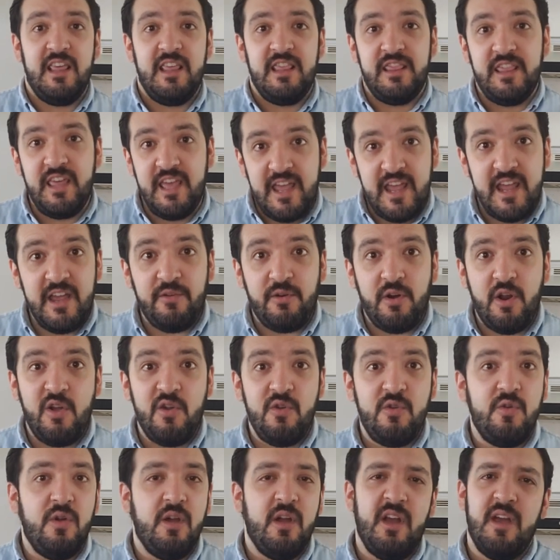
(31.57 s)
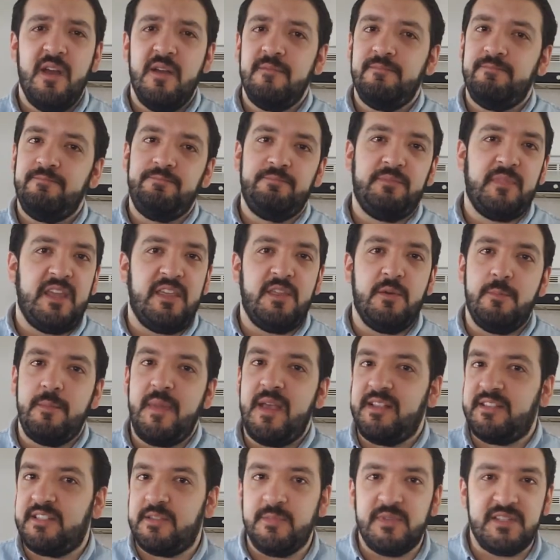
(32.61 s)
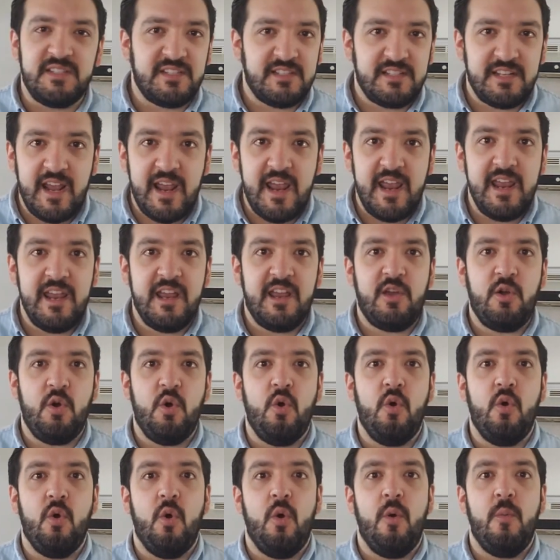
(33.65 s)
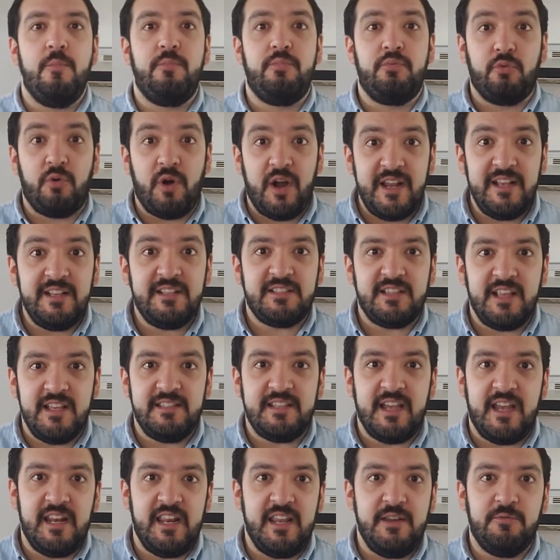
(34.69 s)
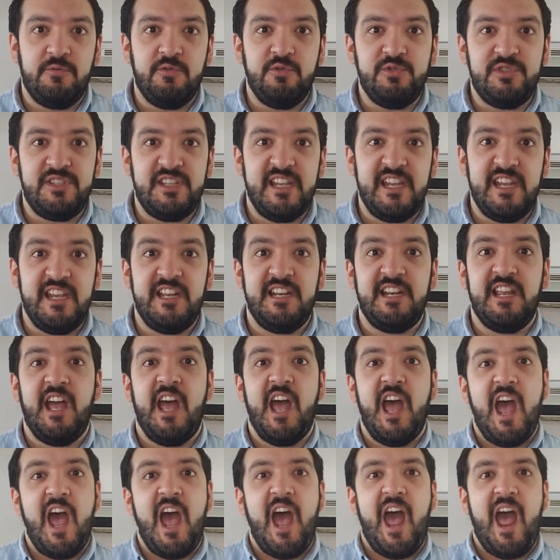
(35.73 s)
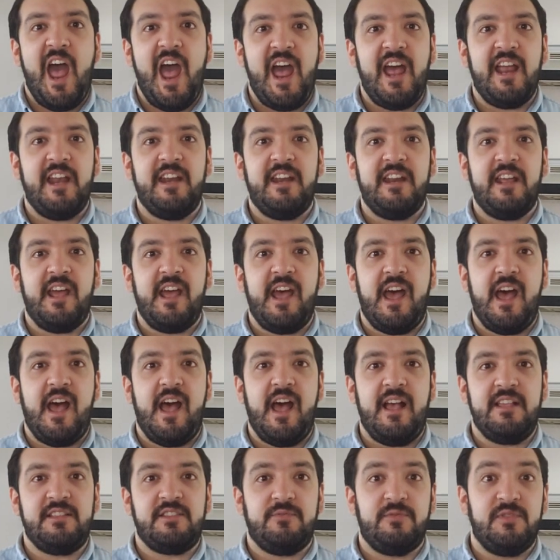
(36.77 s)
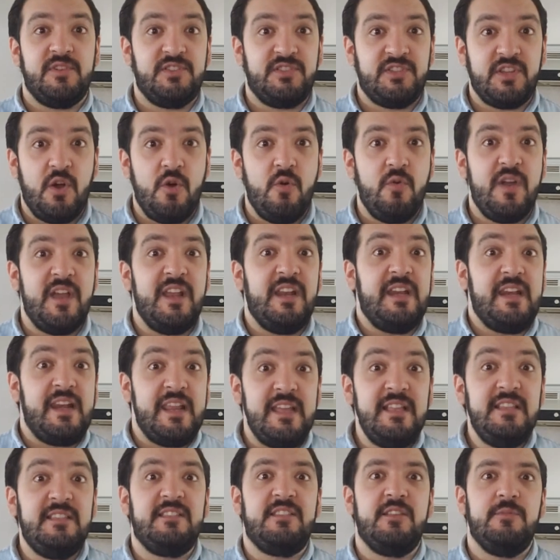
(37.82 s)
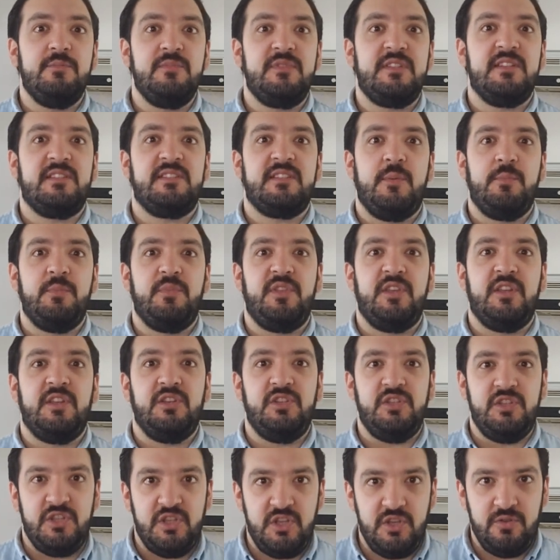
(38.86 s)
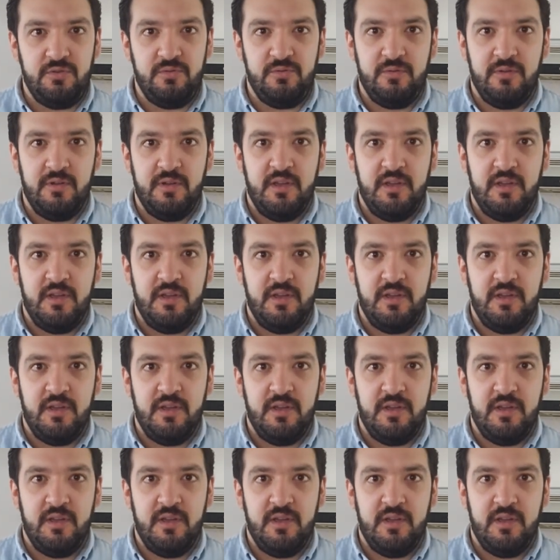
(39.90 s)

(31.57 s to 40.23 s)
The hero either makes a mistake or breaks their daily routine, and as a result, it leads them to something new.